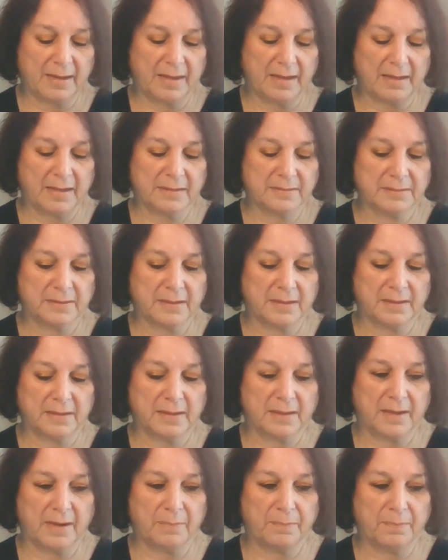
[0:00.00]
a
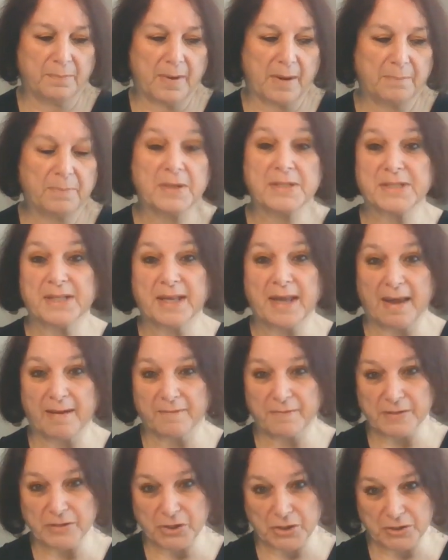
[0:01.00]
prison
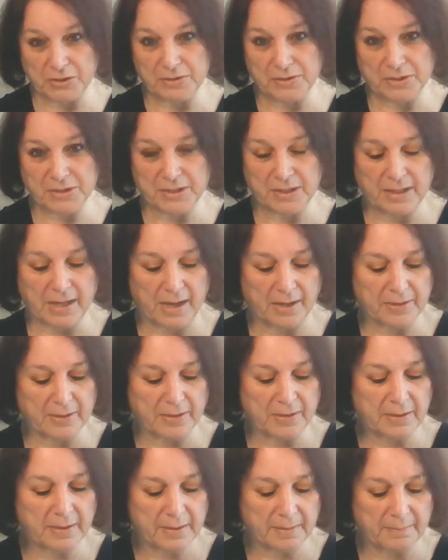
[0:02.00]
camp for Jews and
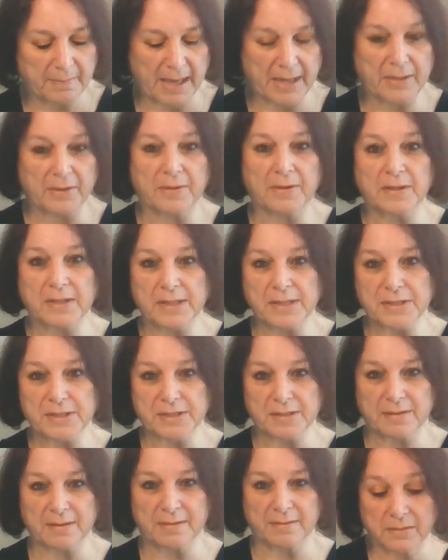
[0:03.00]
other minorities.
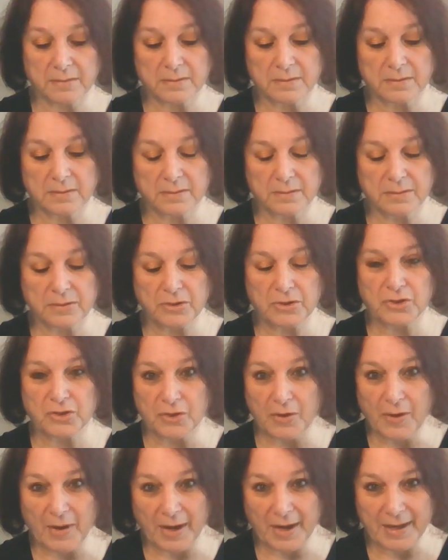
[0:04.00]
And
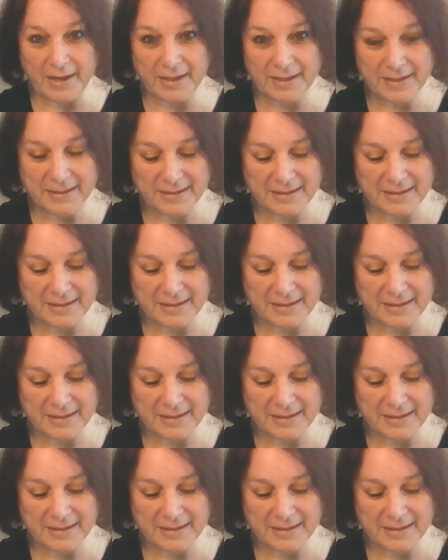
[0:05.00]
DeJoy